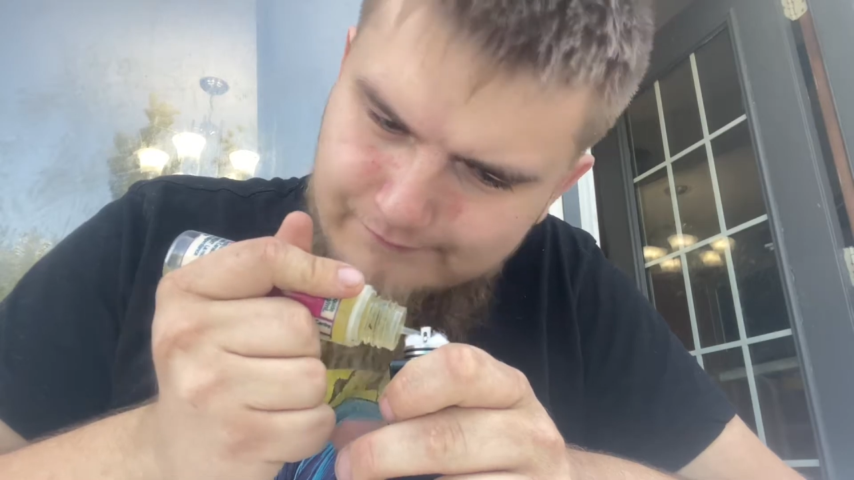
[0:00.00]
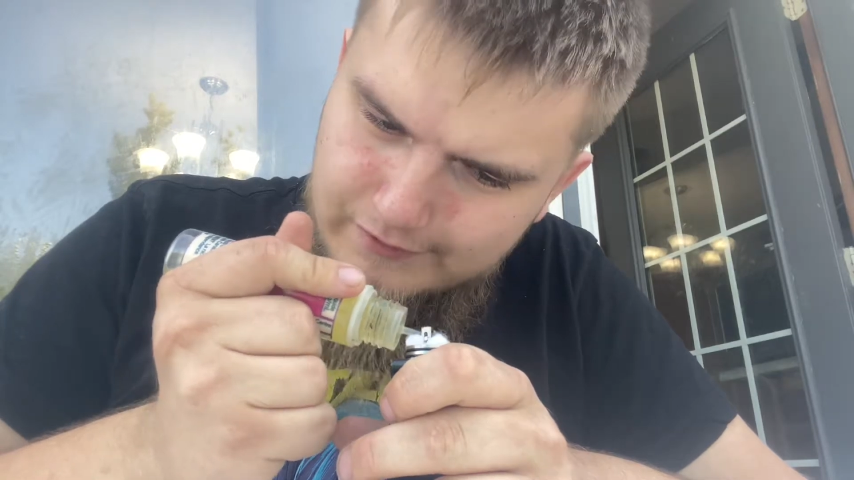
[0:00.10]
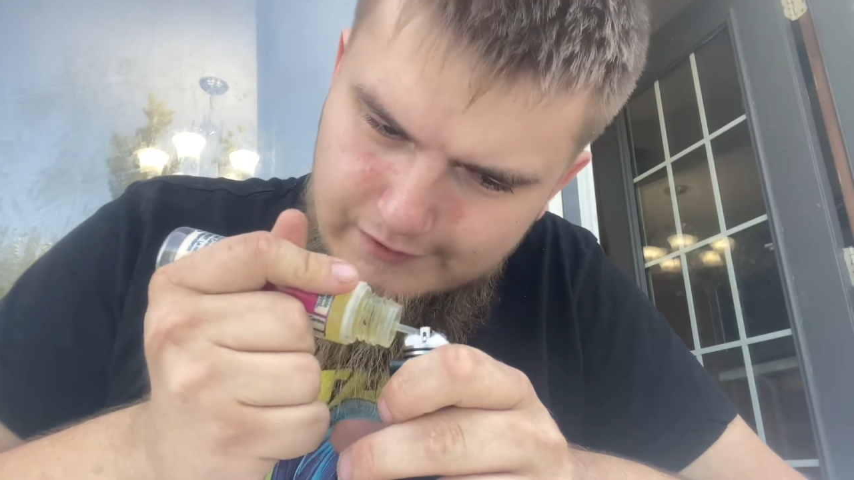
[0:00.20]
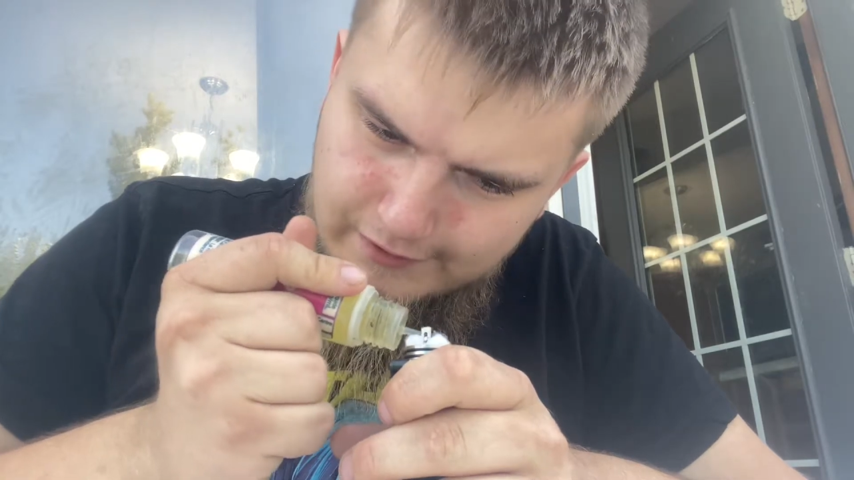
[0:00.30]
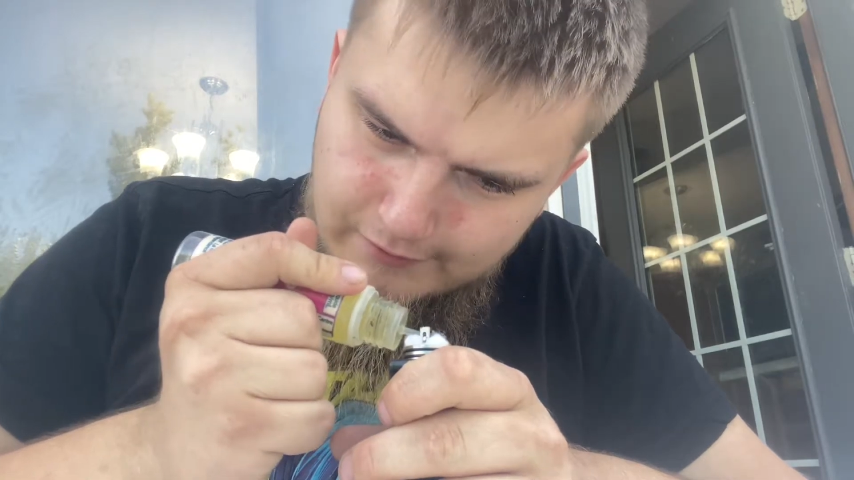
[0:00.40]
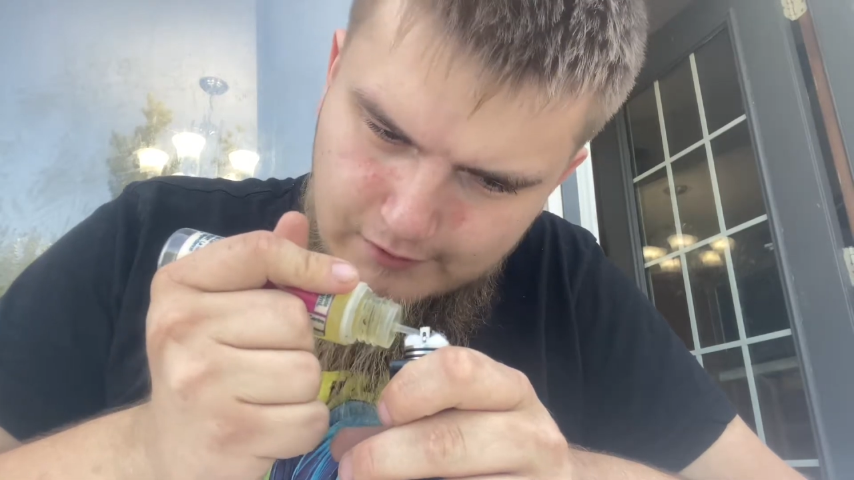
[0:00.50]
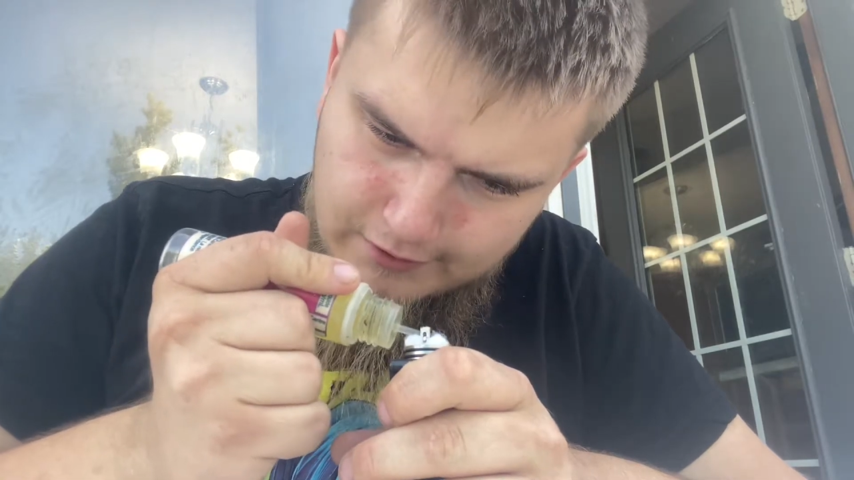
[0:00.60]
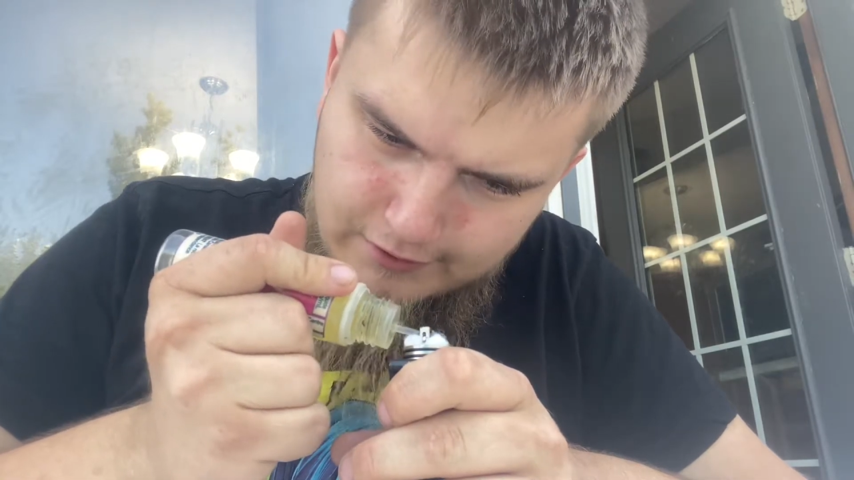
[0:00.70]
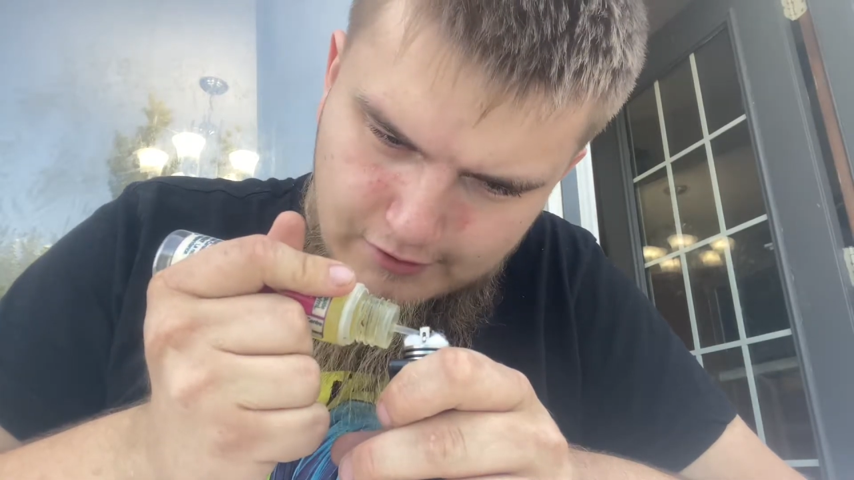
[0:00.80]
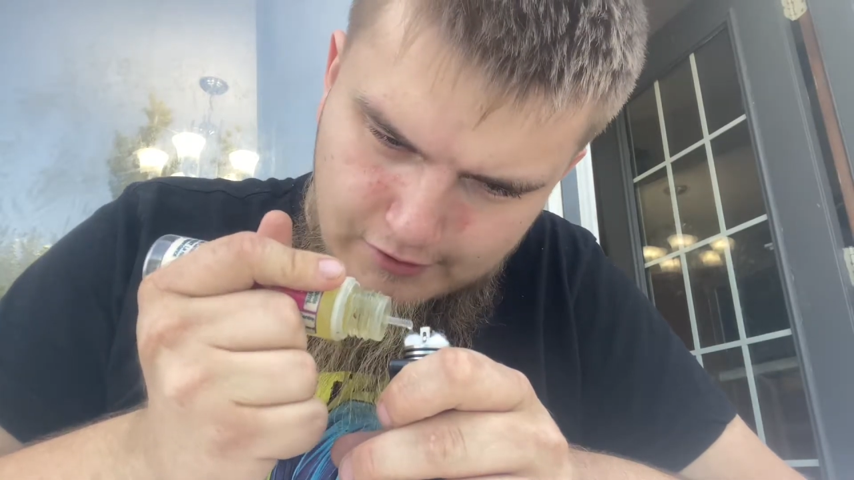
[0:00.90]
But you want
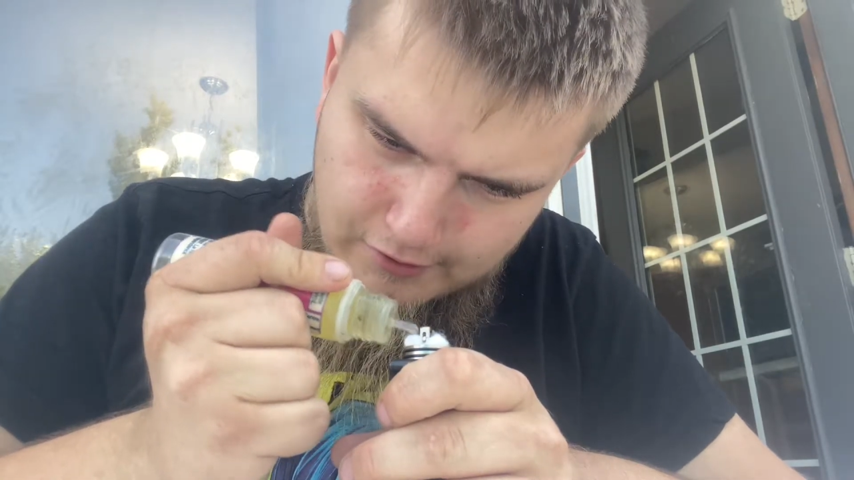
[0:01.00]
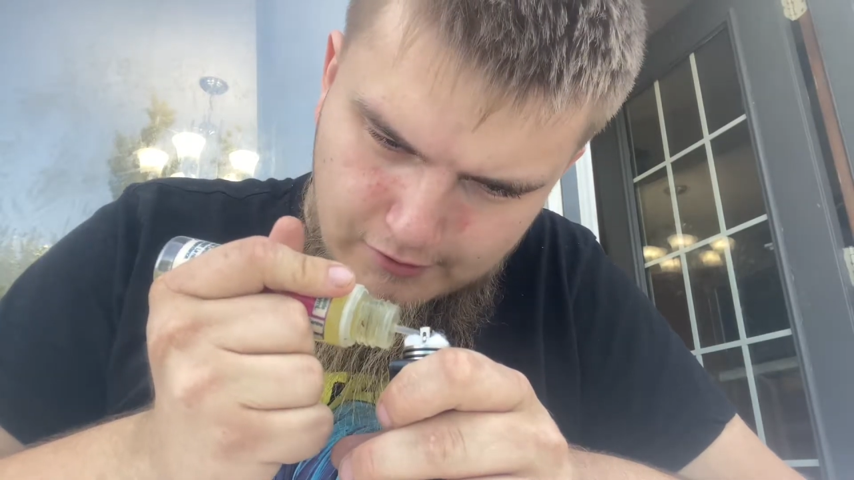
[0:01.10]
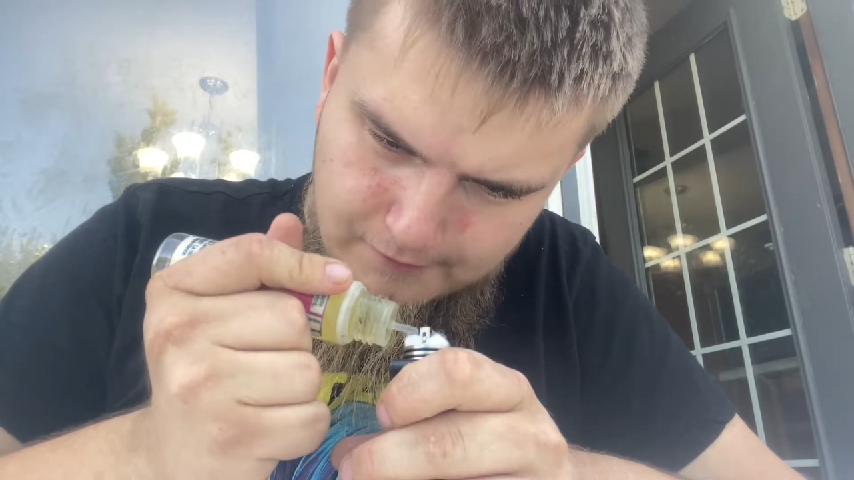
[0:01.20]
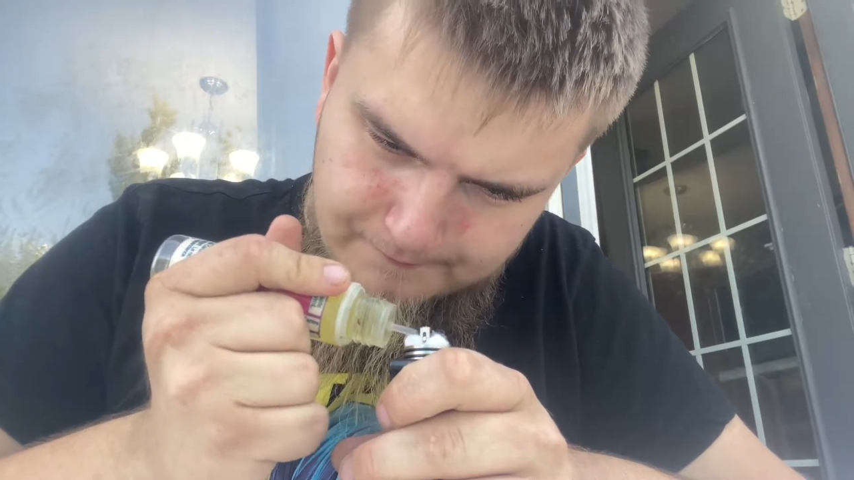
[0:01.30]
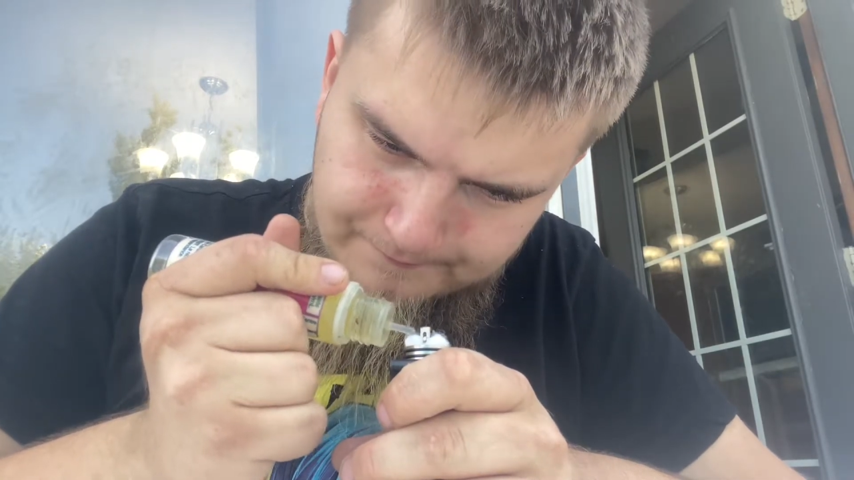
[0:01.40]
to go.